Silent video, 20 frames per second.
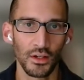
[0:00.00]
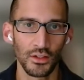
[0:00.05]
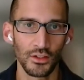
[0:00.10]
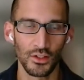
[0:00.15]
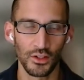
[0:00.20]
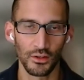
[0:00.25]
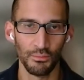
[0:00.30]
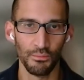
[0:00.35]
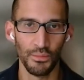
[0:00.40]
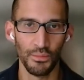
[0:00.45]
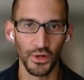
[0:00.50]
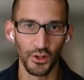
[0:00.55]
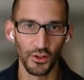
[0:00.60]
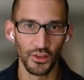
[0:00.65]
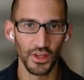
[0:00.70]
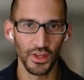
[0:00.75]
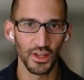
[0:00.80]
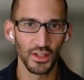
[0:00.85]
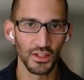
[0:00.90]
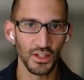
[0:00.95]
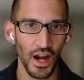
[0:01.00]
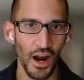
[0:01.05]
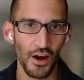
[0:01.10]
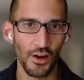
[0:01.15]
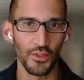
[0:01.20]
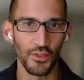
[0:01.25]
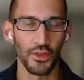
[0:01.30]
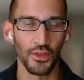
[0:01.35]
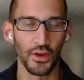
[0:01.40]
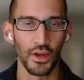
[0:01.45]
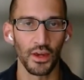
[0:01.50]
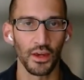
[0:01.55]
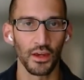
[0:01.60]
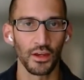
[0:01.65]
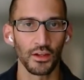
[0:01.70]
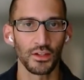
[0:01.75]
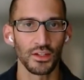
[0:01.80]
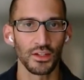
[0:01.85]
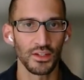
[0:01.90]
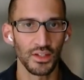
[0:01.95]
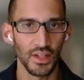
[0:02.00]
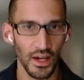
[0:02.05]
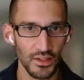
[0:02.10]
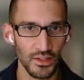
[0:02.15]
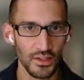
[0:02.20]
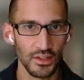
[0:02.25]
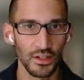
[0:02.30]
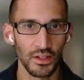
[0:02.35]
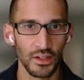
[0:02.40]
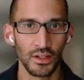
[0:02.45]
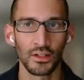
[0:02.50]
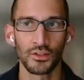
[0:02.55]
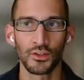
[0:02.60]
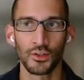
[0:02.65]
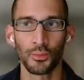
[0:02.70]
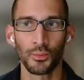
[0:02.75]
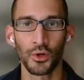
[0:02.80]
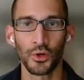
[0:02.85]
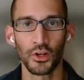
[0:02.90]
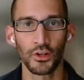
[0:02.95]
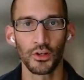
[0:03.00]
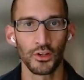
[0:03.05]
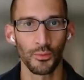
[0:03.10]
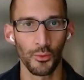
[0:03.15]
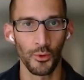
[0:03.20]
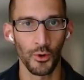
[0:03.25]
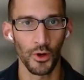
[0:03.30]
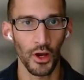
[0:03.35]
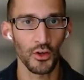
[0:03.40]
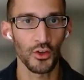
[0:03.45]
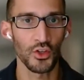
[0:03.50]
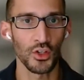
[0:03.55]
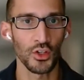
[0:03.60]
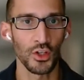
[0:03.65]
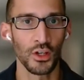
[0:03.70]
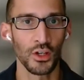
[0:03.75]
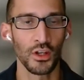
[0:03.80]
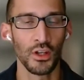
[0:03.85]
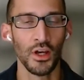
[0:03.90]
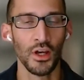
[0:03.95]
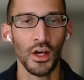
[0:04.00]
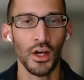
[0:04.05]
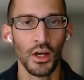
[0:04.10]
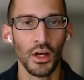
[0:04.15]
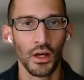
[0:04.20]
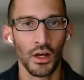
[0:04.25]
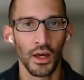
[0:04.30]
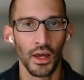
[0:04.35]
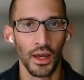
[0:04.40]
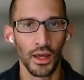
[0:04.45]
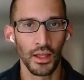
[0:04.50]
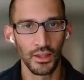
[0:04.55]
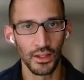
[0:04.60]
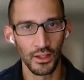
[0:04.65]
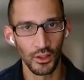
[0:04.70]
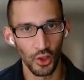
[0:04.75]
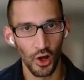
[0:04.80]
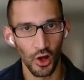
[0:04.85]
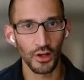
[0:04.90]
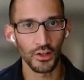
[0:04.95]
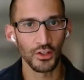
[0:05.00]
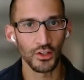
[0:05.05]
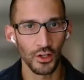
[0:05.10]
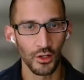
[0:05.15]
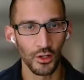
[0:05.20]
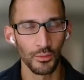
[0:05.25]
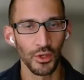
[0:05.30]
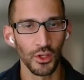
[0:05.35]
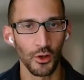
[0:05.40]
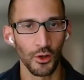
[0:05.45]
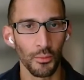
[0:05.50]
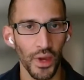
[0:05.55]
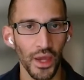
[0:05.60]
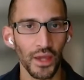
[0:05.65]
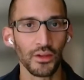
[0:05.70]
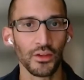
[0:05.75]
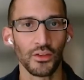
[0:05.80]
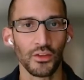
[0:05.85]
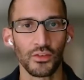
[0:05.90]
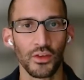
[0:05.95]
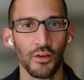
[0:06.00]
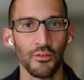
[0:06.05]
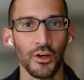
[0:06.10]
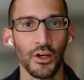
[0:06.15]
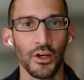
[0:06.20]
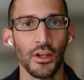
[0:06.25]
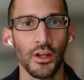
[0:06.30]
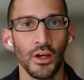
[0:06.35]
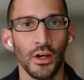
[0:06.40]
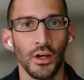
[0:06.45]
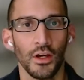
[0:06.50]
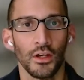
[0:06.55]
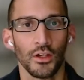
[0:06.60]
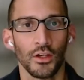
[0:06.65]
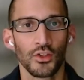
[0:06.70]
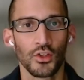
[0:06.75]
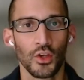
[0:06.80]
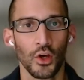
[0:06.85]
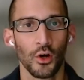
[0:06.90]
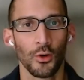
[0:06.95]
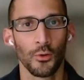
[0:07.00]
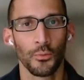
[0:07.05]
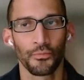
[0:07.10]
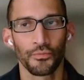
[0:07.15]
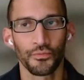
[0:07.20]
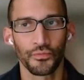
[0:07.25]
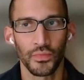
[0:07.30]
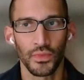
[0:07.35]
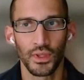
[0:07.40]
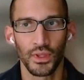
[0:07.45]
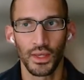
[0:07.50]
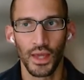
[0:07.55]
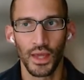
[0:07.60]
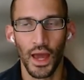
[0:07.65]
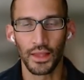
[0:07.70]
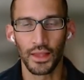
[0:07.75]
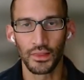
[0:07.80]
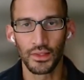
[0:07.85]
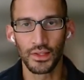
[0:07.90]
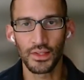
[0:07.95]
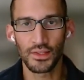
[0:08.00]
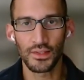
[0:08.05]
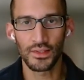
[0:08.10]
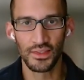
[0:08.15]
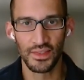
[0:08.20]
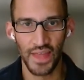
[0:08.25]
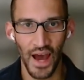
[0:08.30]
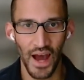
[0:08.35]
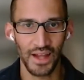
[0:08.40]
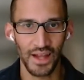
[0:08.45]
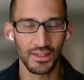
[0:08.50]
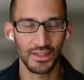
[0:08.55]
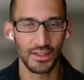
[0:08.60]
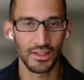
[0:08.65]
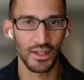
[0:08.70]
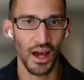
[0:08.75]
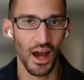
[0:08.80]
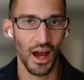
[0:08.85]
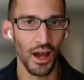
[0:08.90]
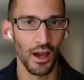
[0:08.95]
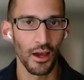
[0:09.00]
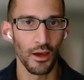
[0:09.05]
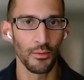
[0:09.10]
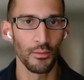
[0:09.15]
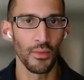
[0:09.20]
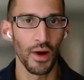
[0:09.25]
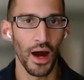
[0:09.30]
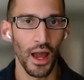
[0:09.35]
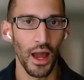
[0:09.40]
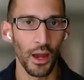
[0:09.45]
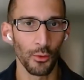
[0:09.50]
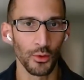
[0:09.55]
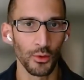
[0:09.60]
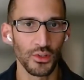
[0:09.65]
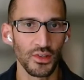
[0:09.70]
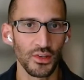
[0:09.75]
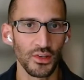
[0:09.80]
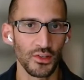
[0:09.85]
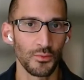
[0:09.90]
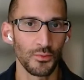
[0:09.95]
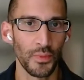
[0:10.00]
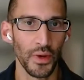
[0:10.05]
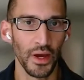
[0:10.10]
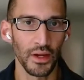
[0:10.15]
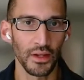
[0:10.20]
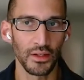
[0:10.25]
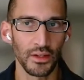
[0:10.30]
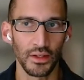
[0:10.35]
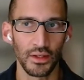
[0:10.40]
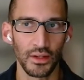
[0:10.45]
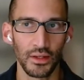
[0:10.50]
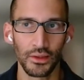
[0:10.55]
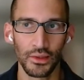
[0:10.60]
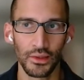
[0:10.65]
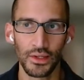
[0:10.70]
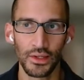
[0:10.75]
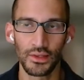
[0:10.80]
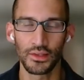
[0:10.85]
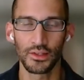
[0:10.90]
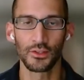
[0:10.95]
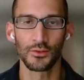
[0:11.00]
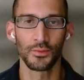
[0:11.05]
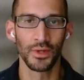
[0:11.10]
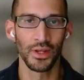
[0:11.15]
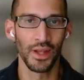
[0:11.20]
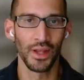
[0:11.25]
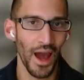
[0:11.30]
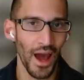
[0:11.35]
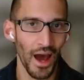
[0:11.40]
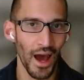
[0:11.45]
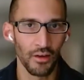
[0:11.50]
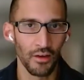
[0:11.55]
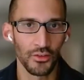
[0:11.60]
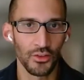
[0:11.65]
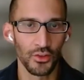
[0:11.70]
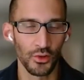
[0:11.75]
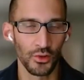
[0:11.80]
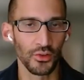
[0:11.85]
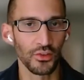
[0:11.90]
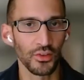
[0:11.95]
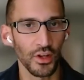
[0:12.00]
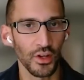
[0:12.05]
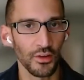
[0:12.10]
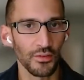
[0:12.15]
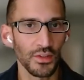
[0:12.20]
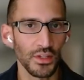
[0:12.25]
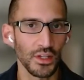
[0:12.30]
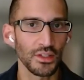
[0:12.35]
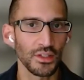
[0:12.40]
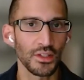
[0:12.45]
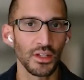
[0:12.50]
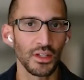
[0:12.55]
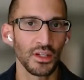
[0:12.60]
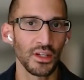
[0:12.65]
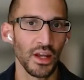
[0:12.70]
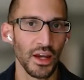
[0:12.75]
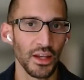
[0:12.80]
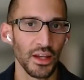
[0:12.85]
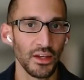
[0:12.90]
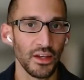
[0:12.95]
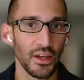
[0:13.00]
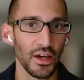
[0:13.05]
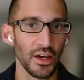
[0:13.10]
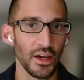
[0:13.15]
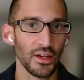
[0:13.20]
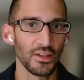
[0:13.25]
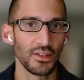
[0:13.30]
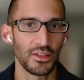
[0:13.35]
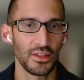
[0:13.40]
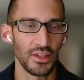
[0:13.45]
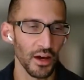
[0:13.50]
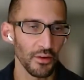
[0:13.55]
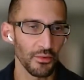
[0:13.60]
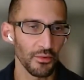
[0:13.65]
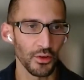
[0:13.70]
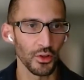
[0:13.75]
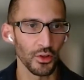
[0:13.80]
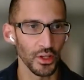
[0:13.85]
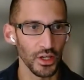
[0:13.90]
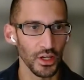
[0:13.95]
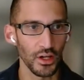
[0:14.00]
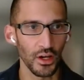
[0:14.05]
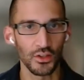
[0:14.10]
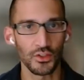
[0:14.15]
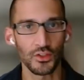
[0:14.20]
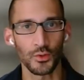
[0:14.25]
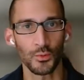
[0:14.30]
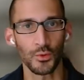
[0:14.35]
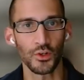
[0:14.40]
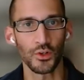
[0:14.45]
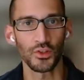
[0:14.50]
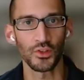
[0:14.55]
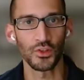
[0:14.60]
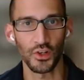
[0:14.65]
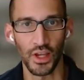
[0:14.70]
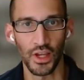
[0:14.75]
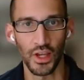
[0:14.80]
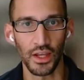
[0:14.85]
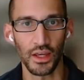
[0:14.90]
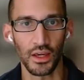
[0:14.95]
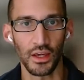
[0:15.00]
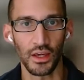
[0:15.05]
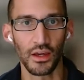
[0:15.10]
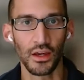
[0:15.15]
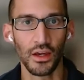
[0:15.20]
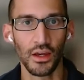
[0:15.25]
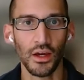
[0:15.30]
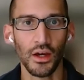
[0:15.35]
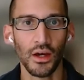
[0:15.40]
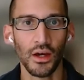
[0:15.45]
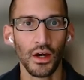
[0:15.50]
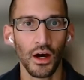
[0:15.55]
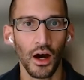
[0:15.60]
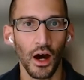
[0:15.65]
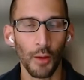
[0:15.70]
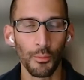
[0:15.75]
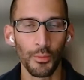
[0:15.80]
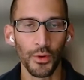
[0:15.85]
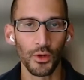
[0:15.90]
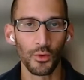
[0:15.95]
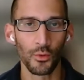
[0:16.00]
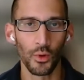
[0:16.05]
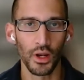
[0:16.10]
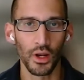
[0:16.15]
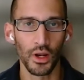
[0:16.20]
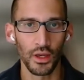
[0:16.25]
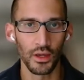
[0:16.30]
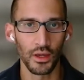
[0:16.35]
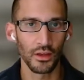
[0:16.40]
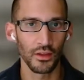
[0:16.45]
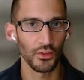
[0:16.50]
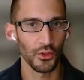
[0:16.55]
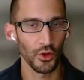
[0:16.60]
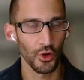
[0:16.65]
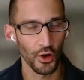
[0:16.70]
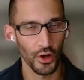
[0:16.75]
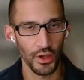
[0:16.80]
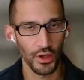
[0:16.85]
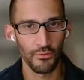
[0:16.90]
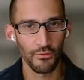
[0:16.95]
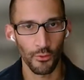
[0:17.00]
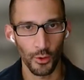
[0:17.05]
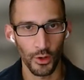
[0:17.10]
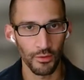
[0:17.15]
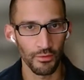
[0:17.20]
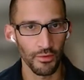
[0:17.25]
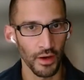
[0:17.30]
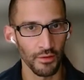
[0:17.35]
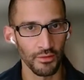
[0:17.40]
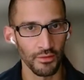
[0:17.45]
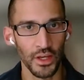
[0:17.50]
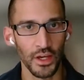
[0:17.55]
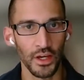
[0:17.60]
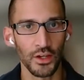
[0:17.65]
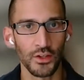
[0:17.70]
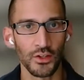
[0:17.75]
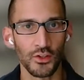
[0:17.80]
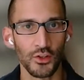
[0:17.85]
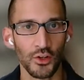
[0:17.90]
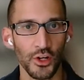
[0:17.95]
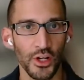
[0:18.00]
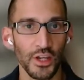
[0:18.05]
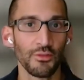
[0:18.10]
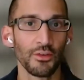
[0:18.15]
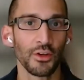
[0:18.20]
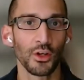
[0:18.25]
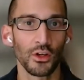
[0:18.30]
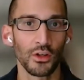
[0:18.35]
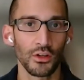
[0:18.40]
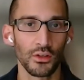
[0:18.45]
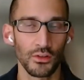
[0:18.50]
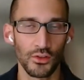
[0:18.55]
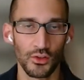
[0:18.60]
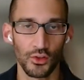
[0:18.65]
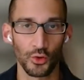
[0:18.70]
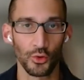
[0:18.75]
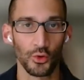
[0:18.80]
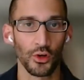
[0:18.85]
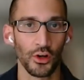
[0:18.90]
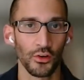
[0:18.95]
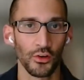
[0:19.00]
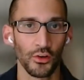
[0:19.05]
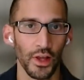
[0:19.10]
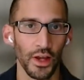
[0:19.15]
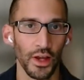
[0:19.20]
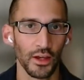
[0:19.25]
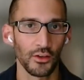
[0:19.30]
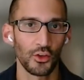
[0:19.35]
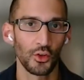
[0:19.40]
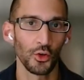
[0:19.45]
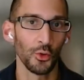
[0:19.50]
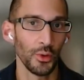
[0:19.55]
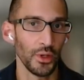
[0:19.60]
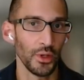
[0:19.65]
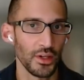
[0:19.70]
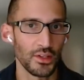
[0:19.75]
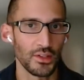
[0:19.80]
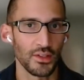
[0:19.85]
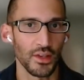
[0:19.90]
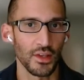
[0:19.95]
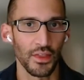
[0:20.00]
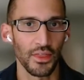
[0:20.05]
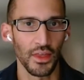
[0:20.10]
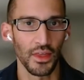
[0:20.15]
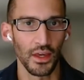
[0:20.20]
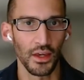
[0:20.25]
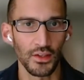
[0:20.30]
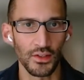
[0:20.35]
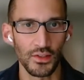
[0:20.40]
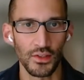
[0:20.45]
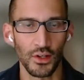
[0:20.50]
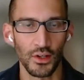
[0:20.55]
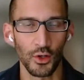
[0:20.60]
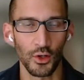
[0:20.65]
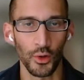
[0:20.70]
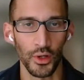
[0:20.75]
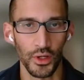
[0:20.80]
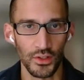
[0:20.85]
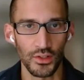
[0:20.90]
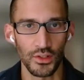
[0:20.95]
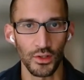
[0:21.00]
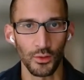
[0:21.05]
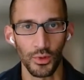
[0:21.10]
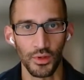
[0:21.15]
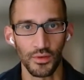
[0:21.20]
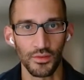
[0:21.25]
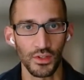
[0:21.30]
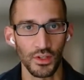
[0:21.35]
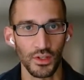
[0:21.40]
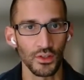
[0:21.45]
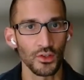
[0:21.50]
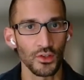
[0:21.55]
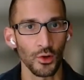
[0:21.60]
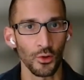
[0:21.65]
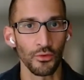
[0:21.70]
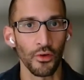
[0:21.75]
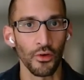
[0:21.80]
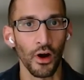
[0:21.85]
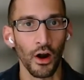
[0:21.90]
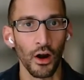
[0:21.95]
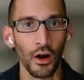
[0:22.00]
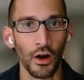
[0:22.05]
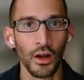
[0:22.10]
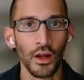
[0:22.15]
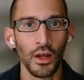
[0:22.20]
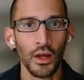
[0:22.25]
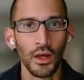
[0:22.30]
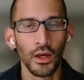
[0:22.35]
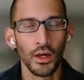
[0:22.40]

to build the entire thing, to test it, to put it into production, and then long-term, maintenance of it. So at least that time, I would suspect, at least has been halved. So instead of 60 to 90 days, definitely customers are getting up and running 30, 45 days, or even sooner, like 2 weeks, I think is the quickest that we've seen so far.